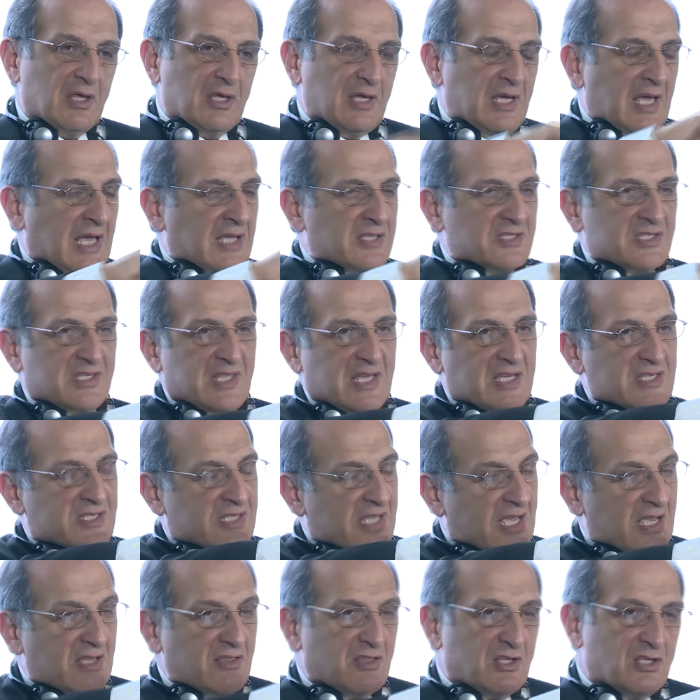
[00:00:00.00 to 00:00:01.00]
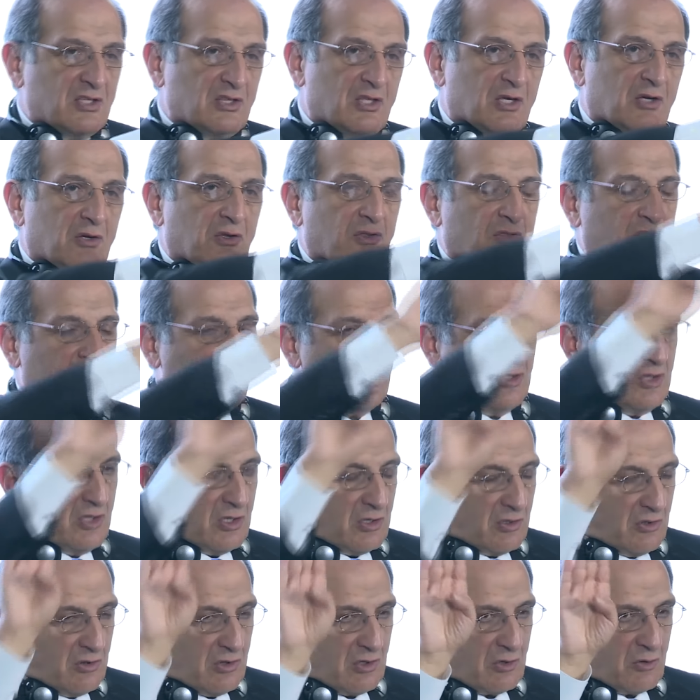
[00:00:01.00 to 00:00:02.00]
Yes, they say
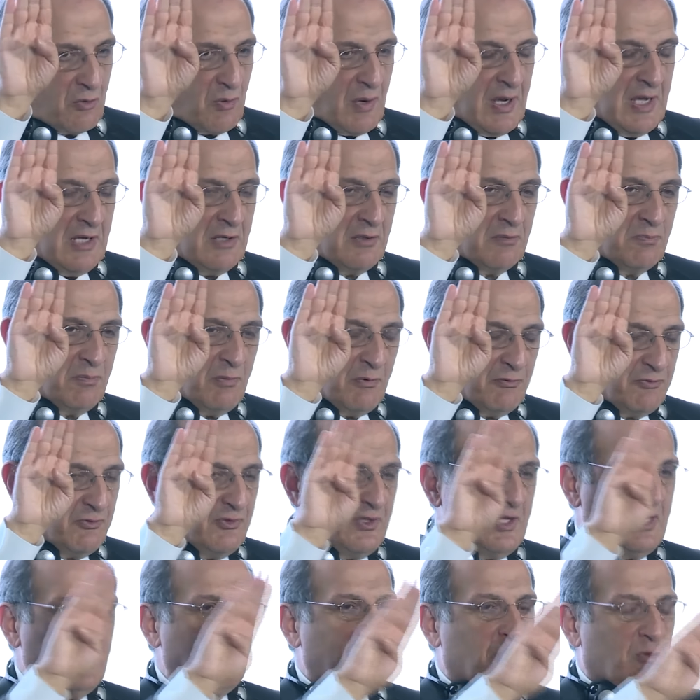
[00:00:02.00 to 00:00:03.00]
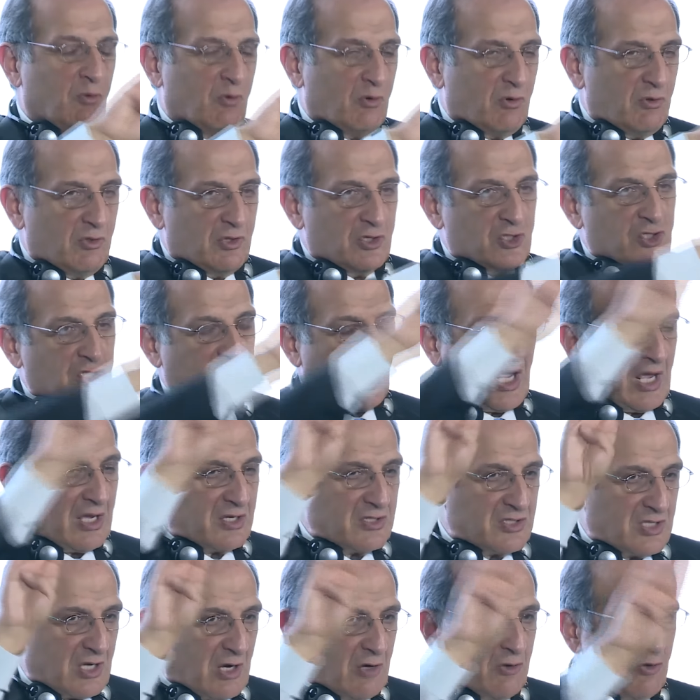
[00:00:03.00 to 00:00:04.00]
that the Grand Mufti or the
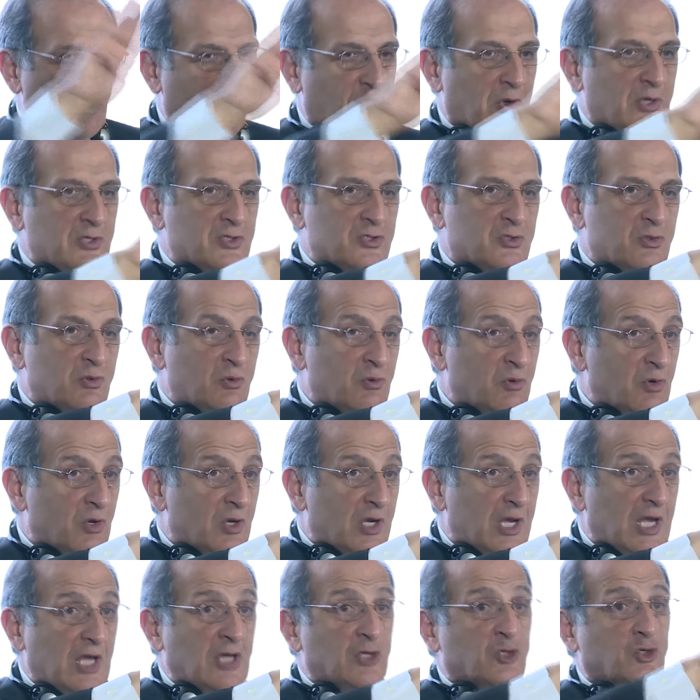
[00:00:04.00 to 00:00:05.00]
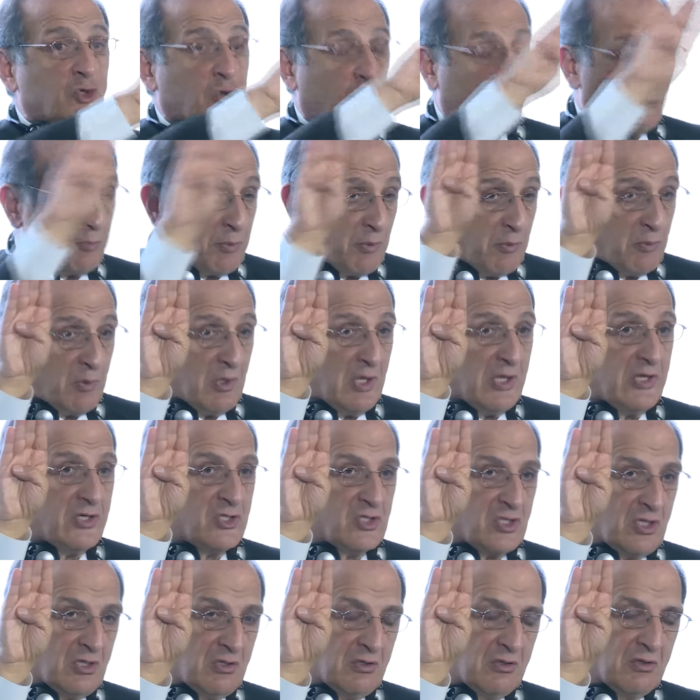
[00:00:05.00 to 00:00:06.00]
sheikhs are the ones who interpret
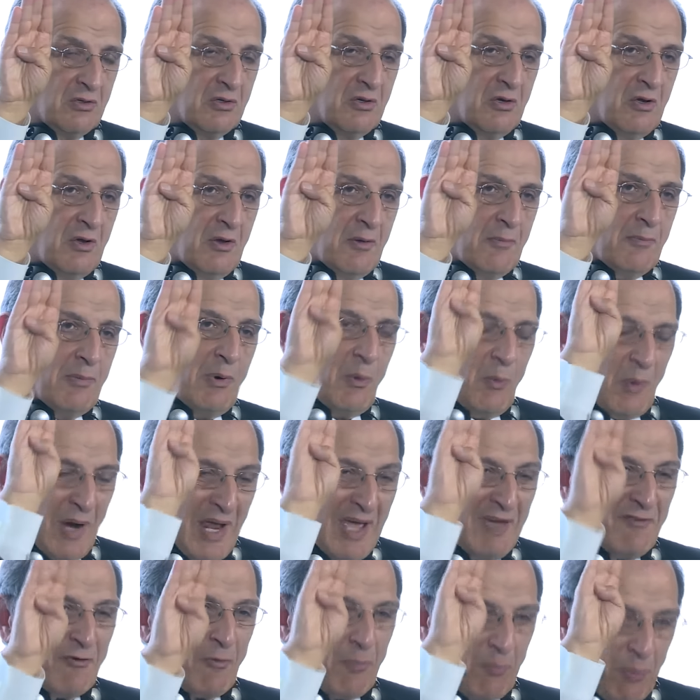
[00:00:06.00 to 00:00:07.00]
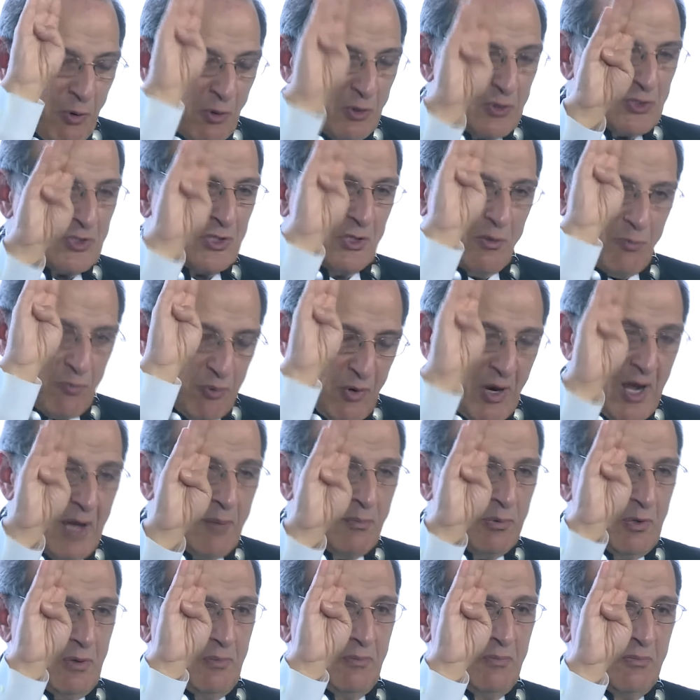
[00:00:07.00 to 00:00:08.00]
religion. But when I have a personal
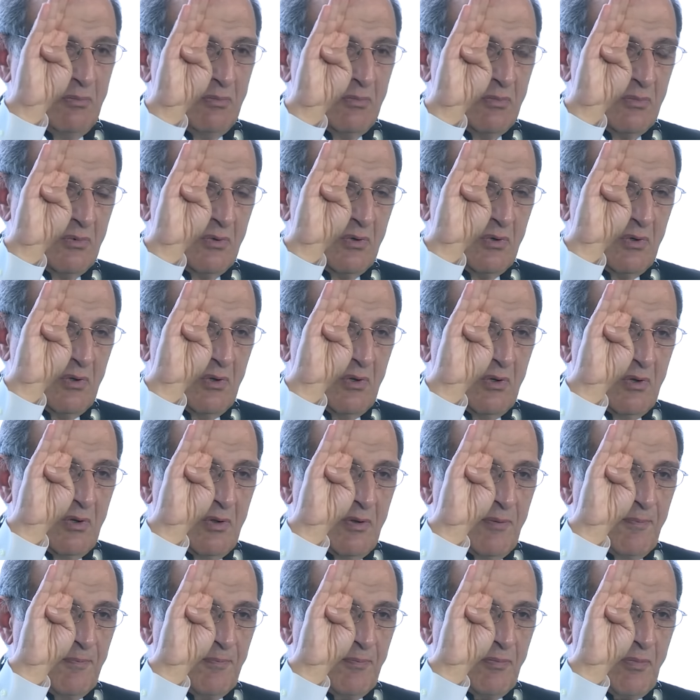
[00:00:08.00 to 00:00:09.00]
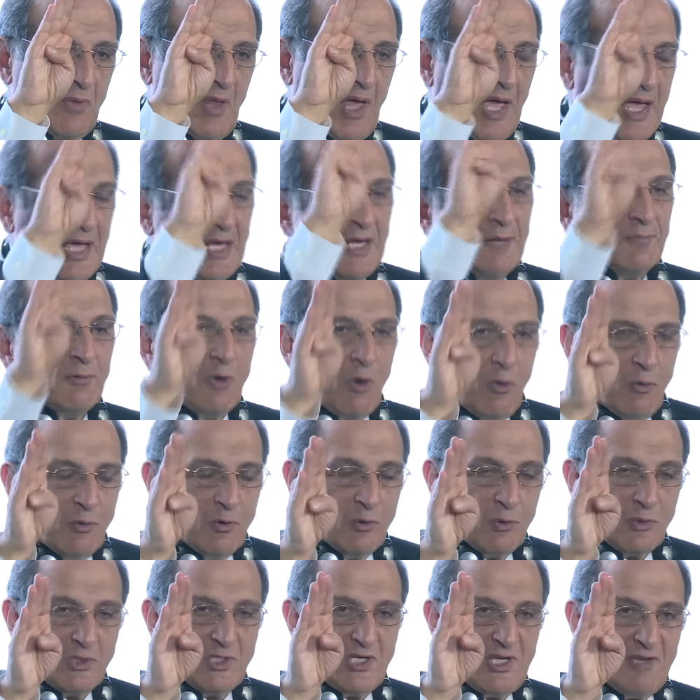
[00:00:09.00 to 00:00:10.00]
problem, I end up going
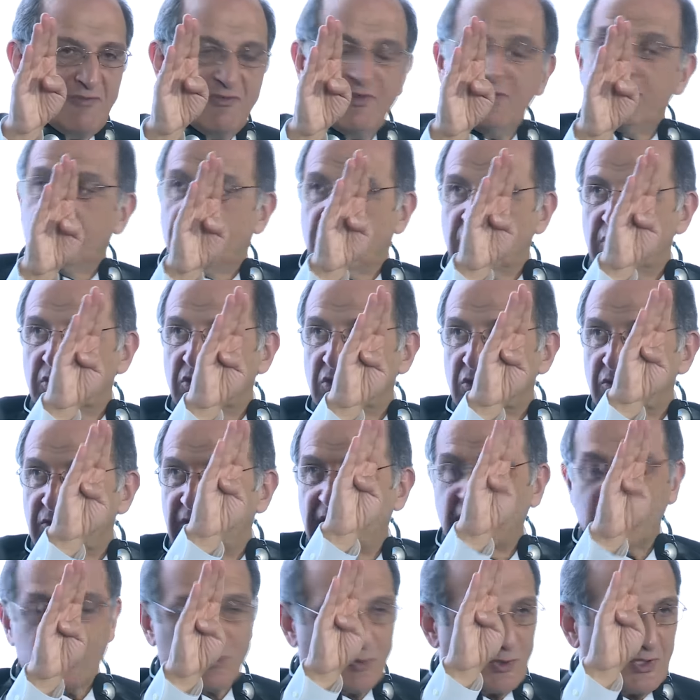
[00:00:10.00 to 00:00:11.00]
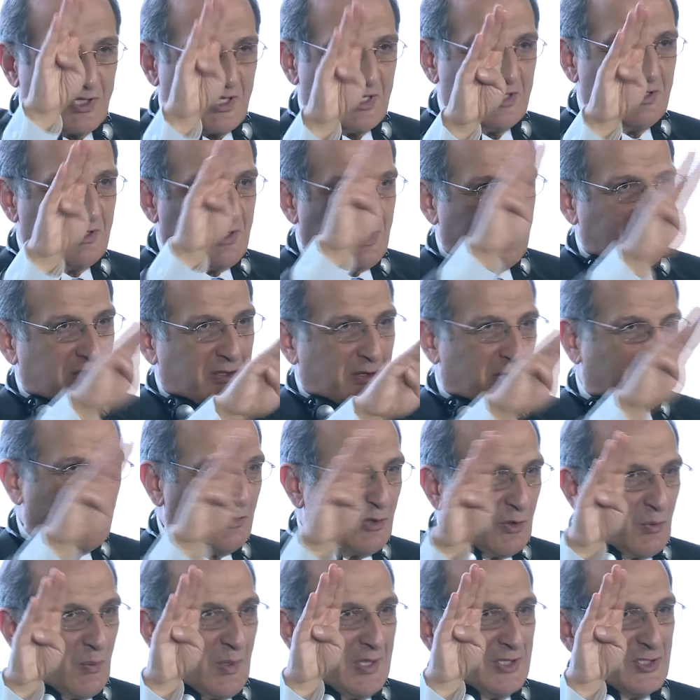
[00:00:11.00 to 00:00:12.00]
to a TV preacher. That's what
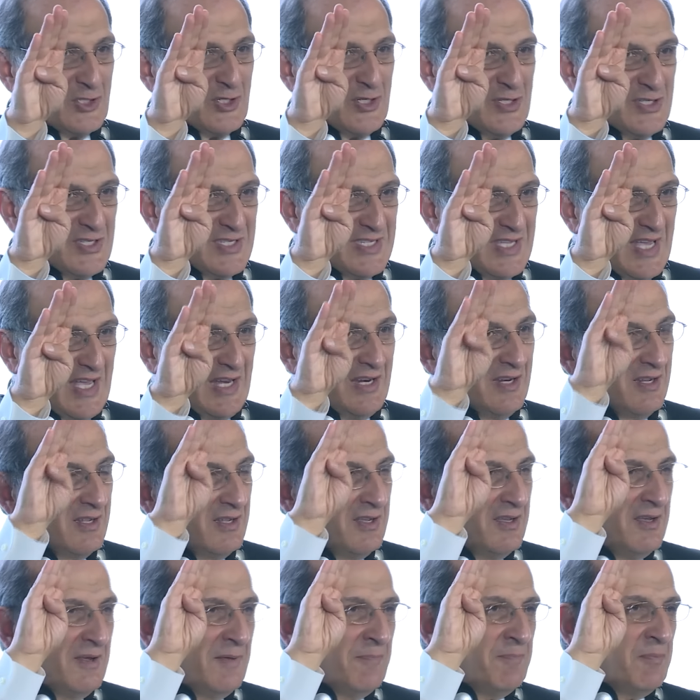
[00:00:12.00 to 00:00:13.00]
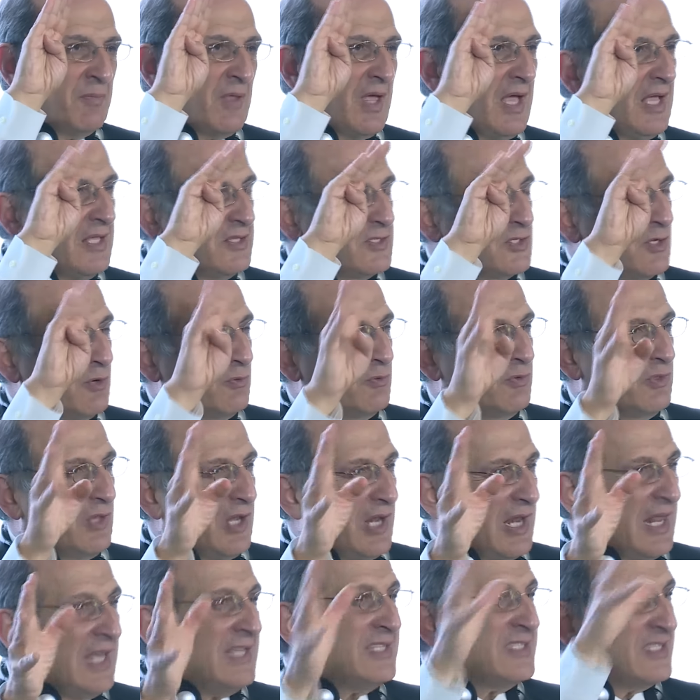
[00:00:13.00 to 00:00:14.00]
the question said. And so the
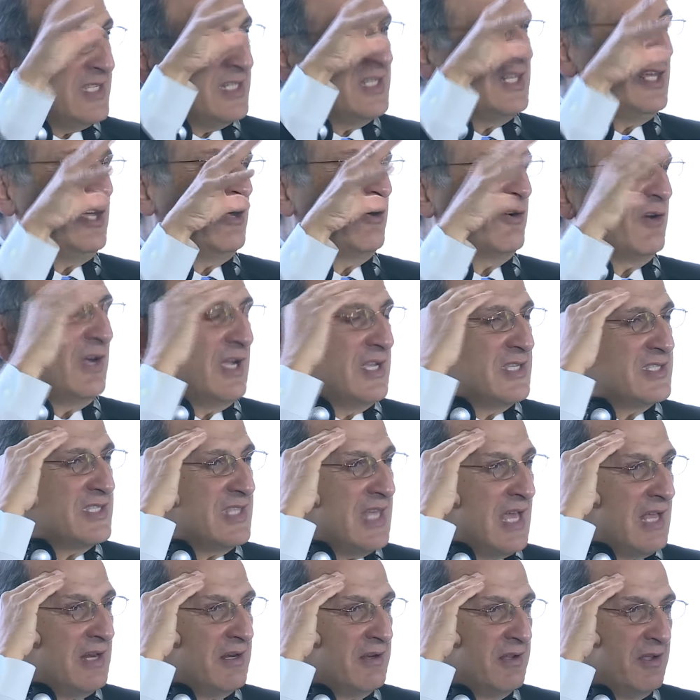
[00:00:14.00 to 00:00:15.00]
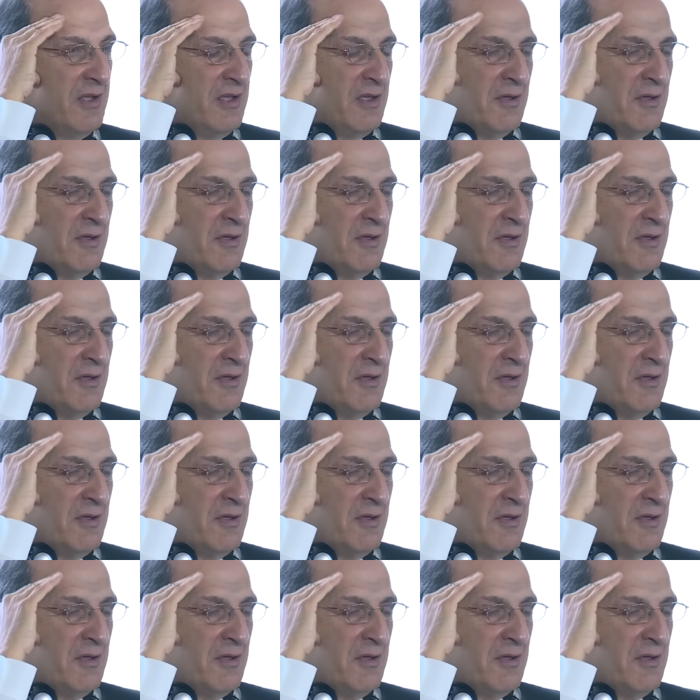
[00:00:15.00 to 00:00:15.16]
lesson here is that